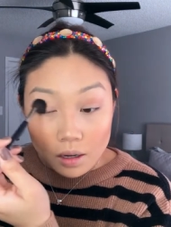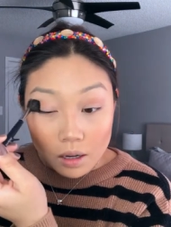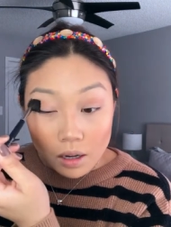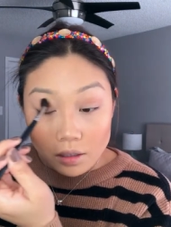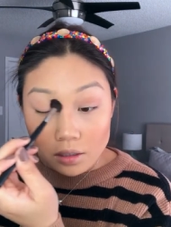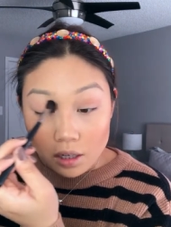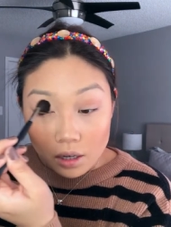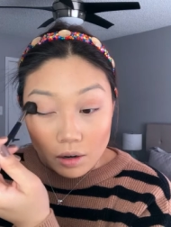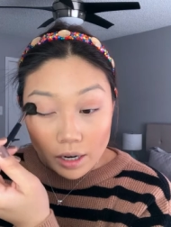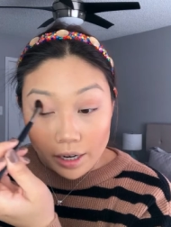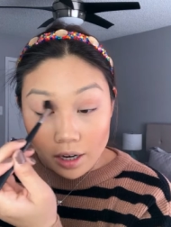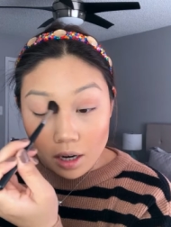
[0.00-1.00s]
Also,
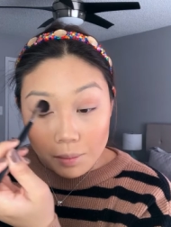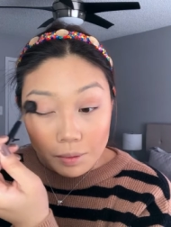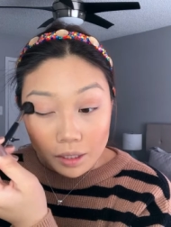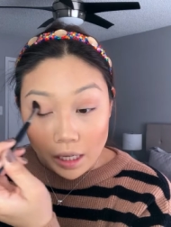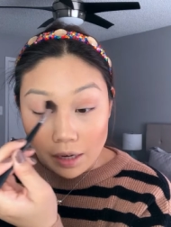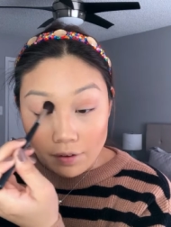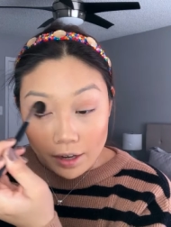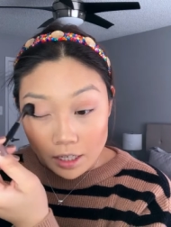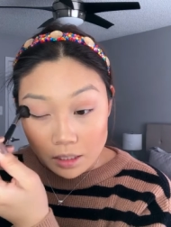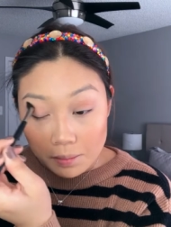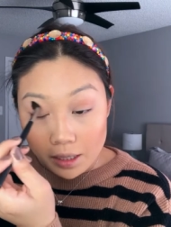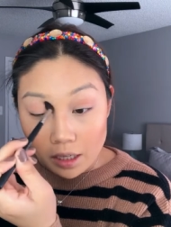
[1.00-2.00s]
I cannot believe it
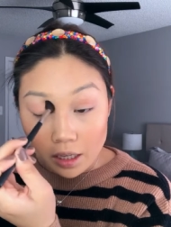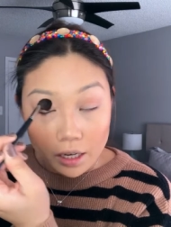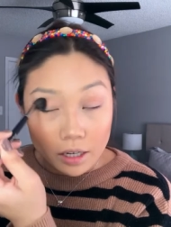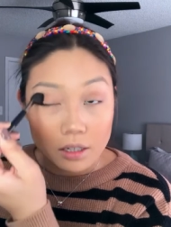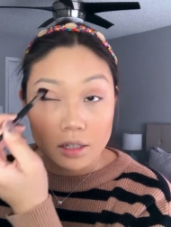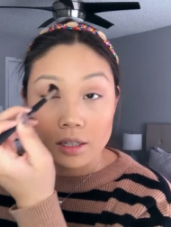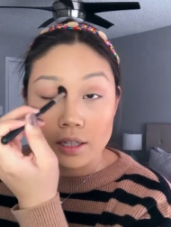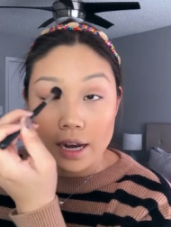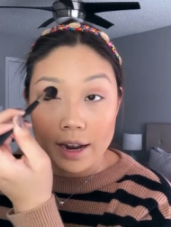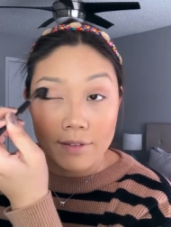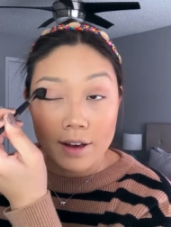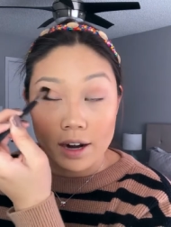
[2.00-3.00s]
has been a year since
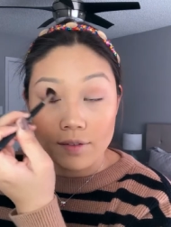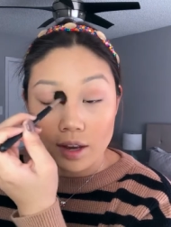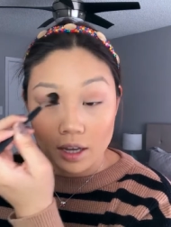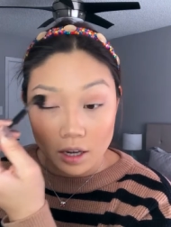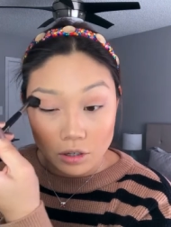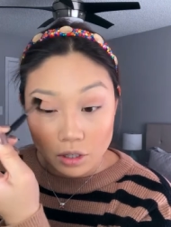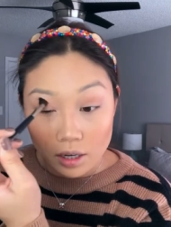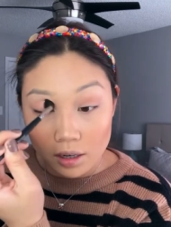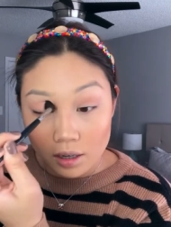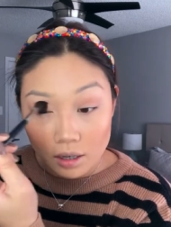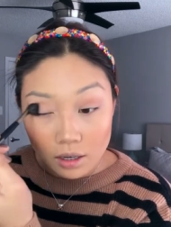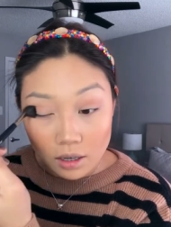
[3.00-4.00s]
I have had a vacation.
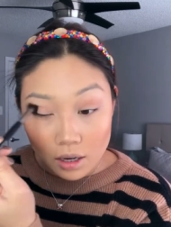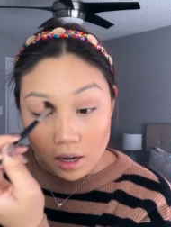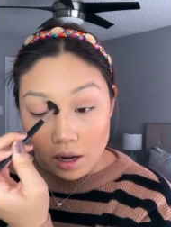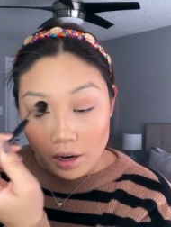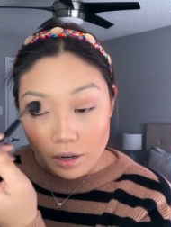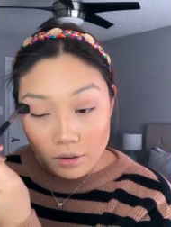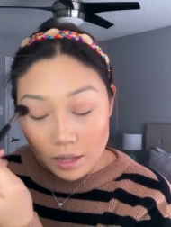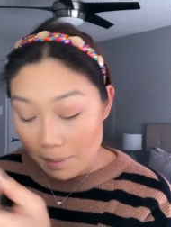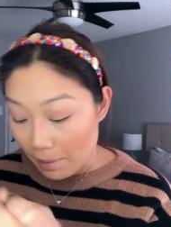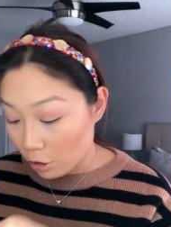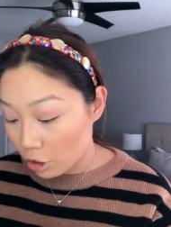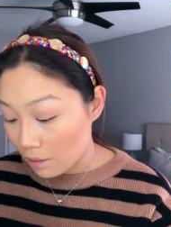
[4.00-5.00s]
I know that I
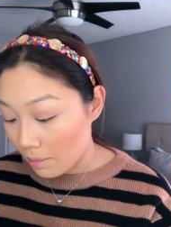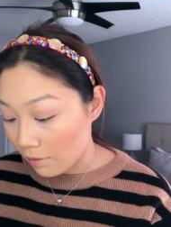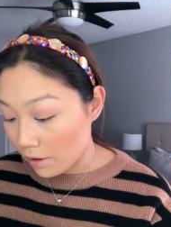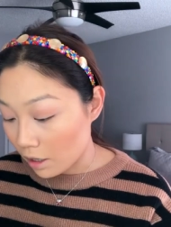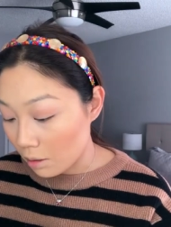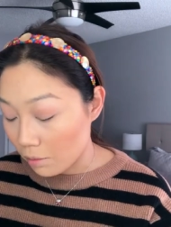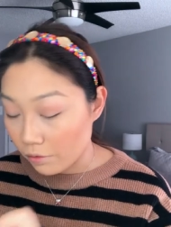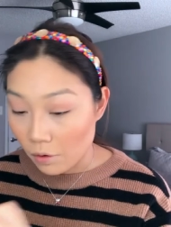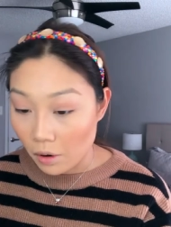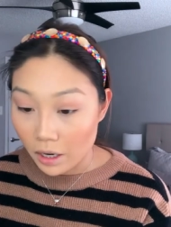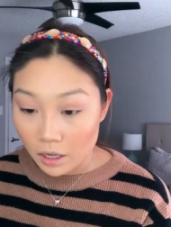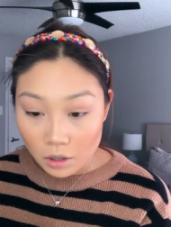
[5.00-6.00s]
mentioned in my video
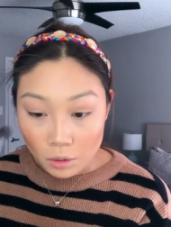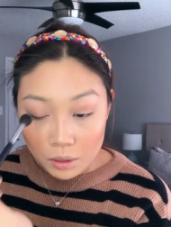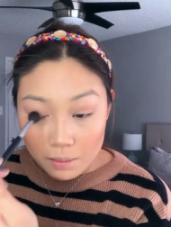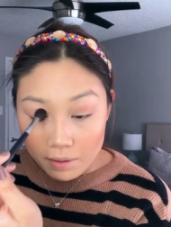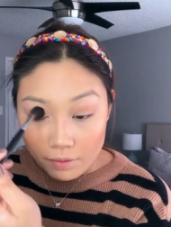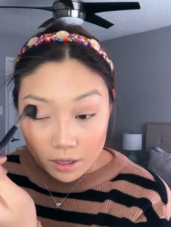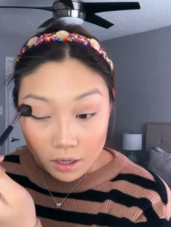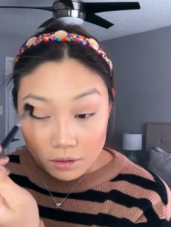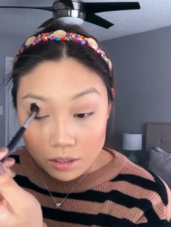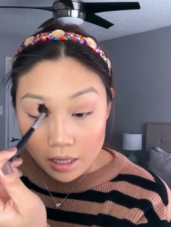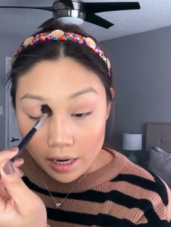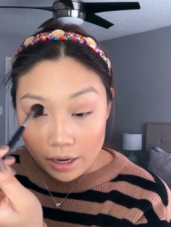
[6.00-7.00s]
before, or one of my
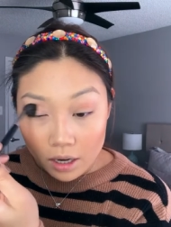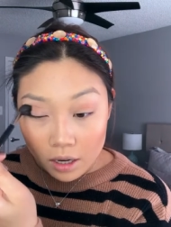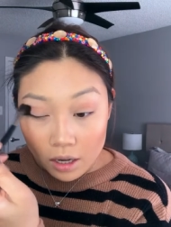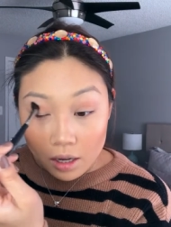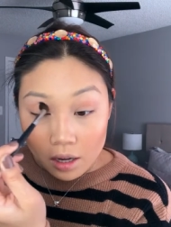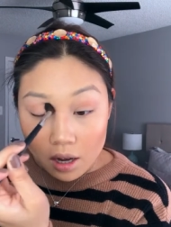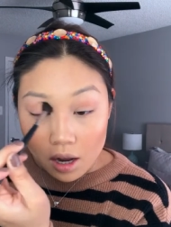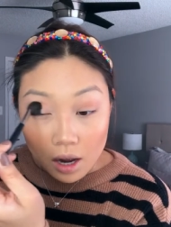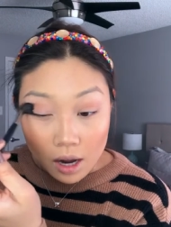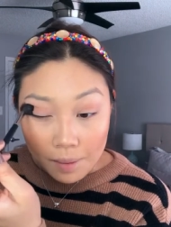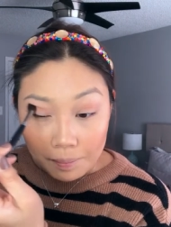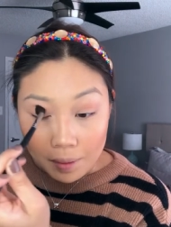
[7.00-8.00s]
videos, that
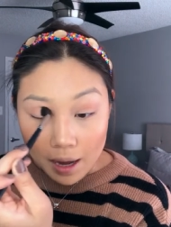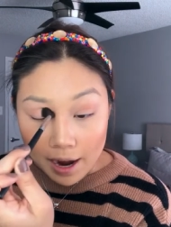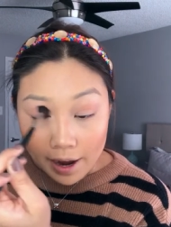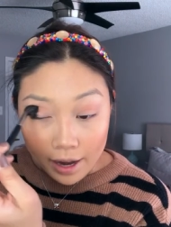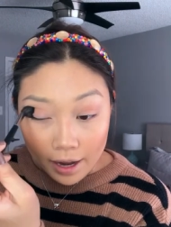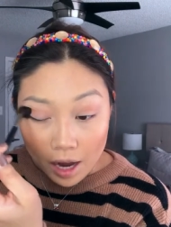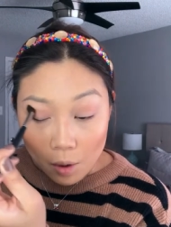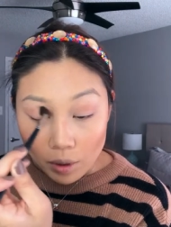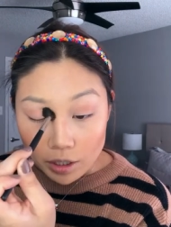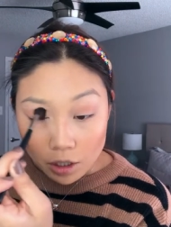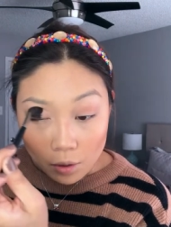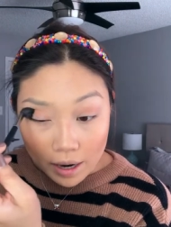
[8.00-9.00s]
um, I
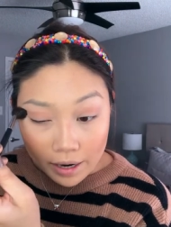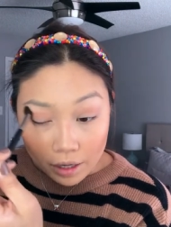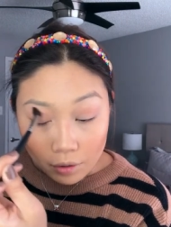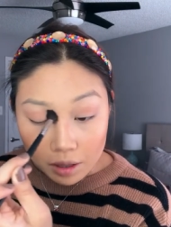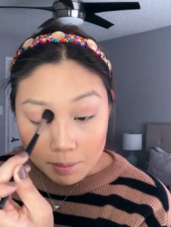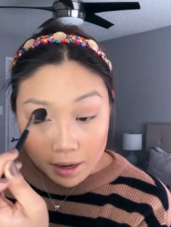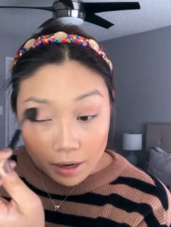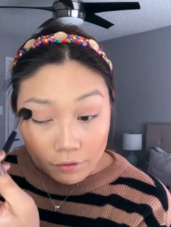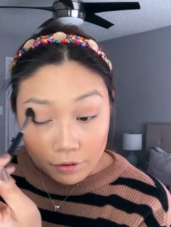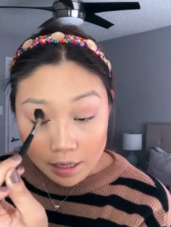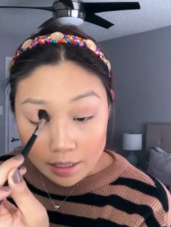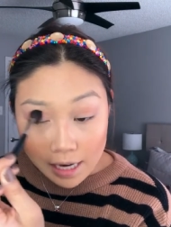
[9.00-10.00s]
went to Hawaii with my
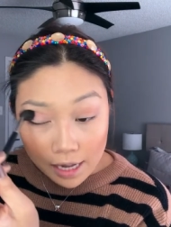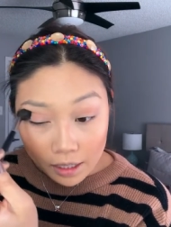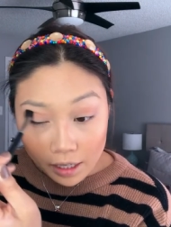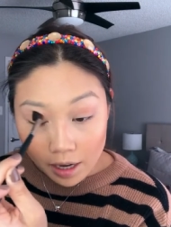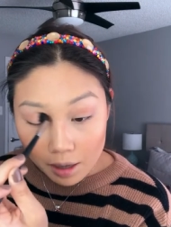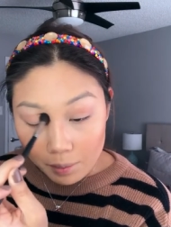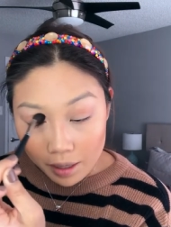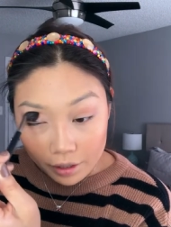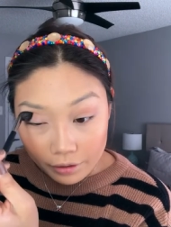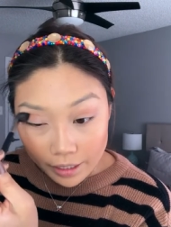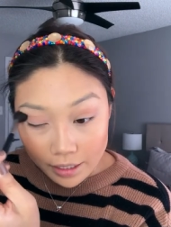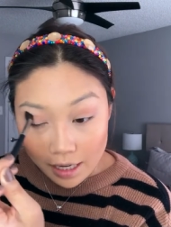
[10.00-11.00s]
friend Sally and we had a
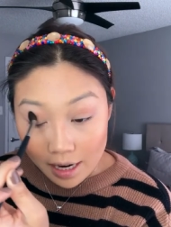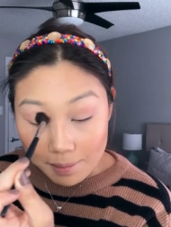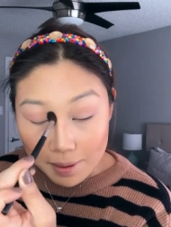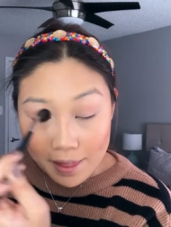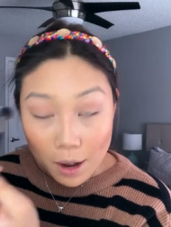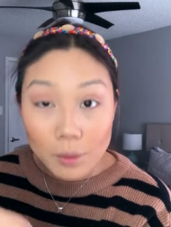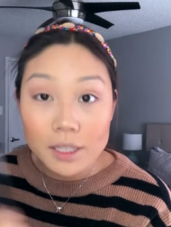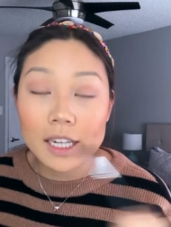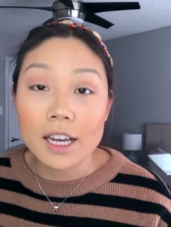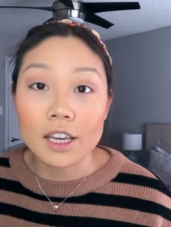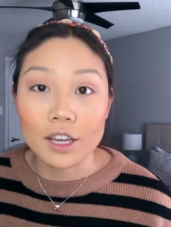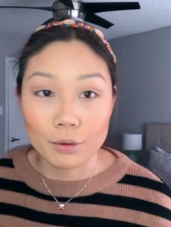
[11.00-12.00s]
great time, and that was
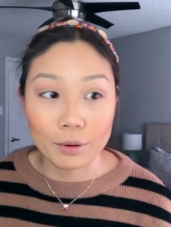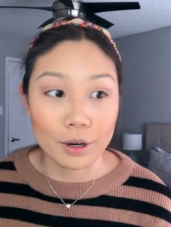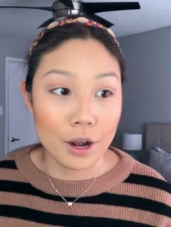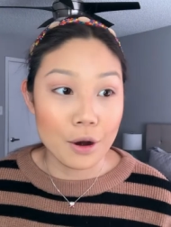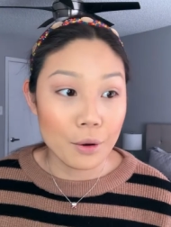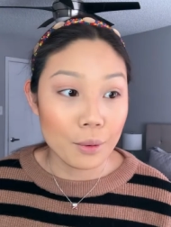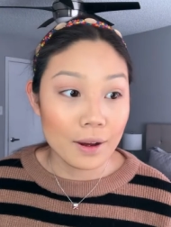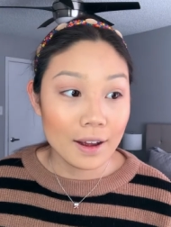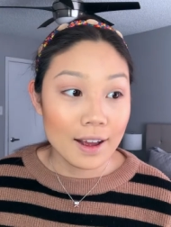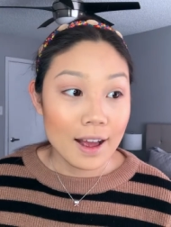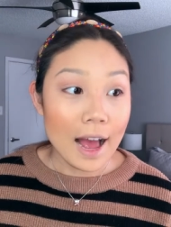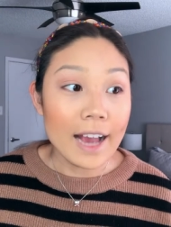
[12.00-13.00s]
like a year ago.
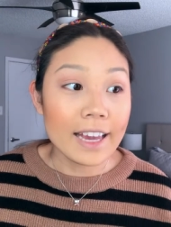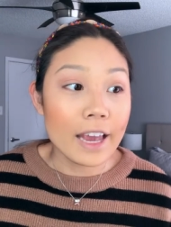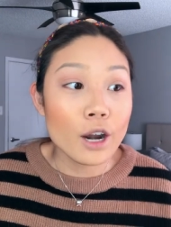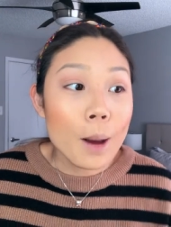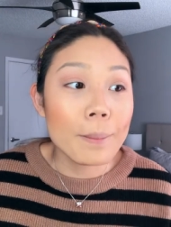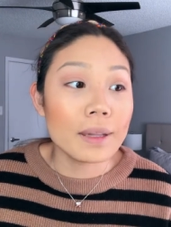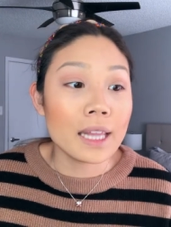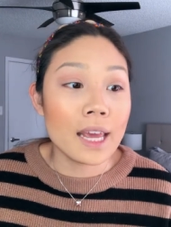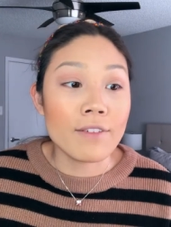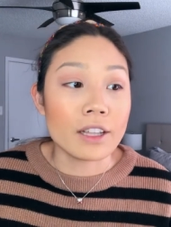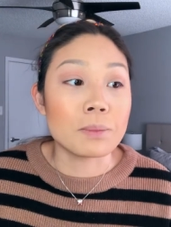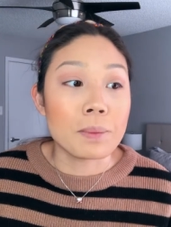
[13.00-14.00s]
I cannot
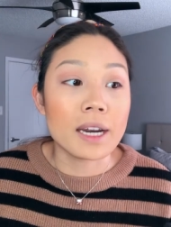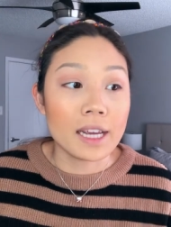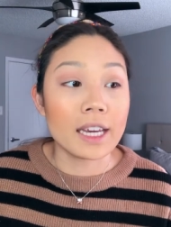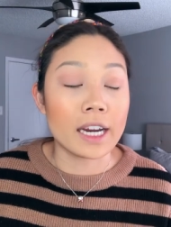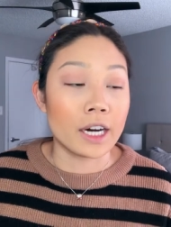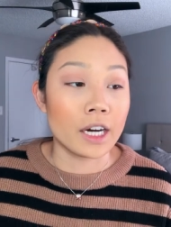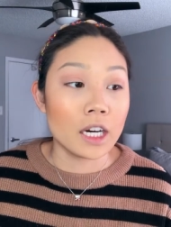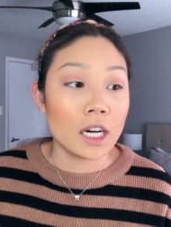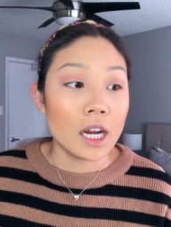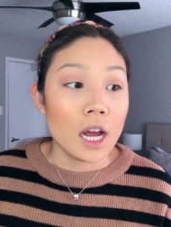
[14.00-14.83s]
believe it's been a year.